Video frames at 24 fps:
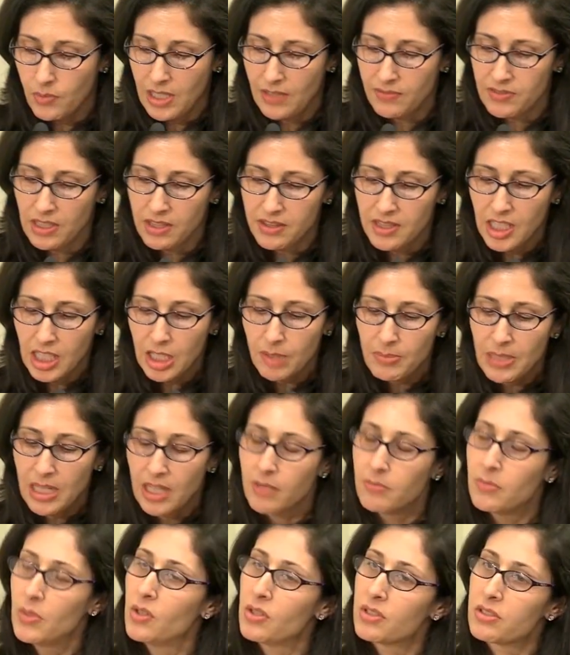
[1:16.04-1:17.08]
we have to think about
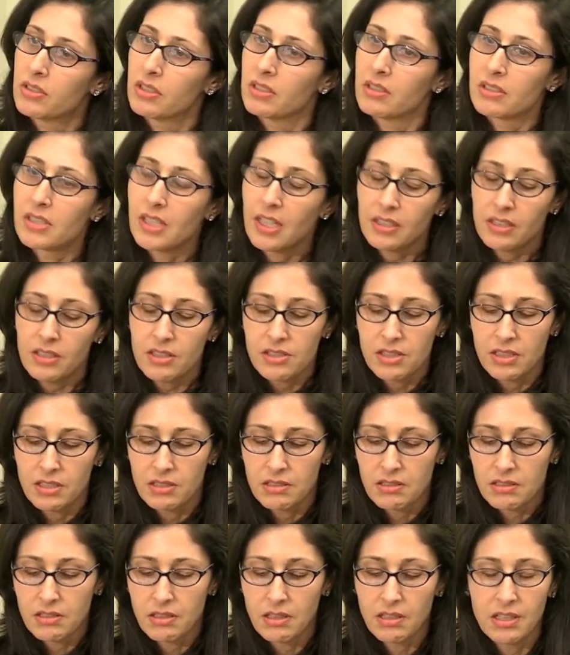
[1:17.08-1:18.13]
emotional
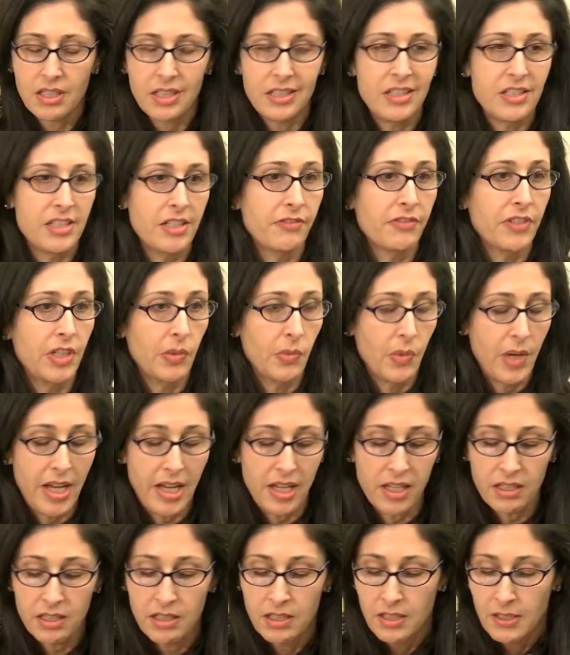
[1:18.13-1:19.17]
intelligence in a different
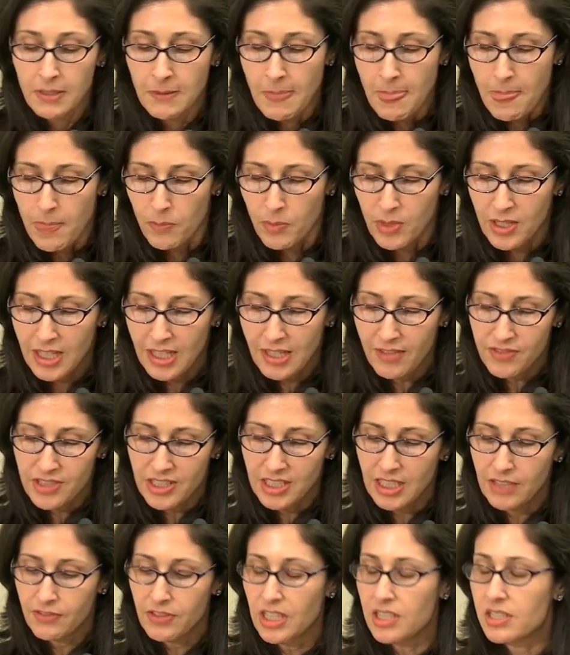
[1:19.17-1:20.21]
way. We have to
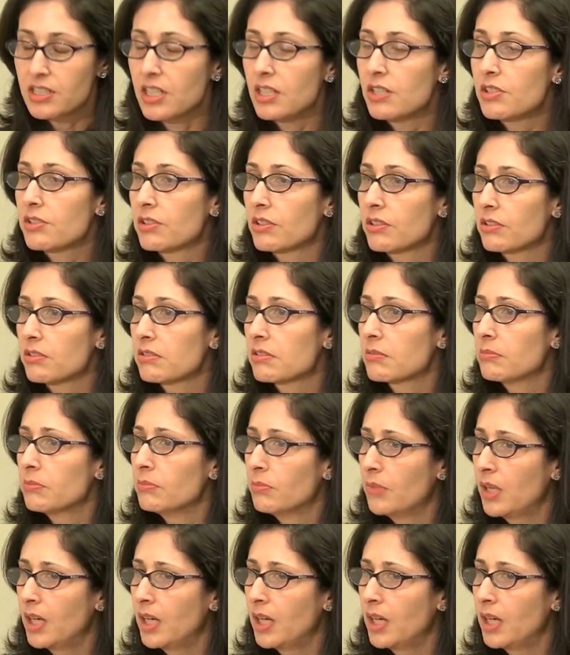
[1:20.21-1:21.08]
give our teachers,